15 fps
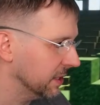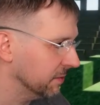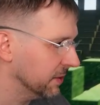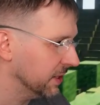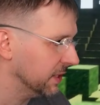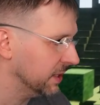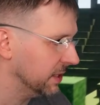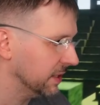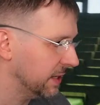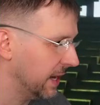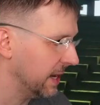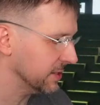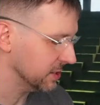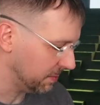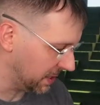of the
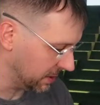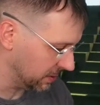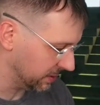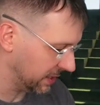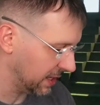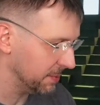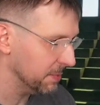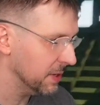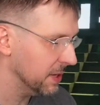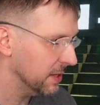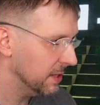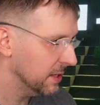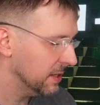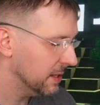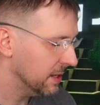CastleMiner game.
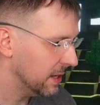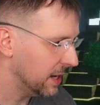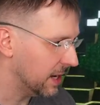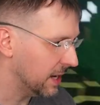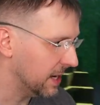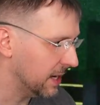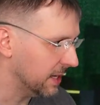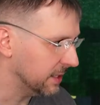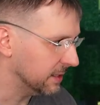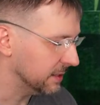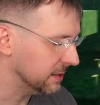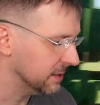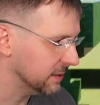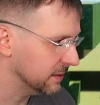Uh,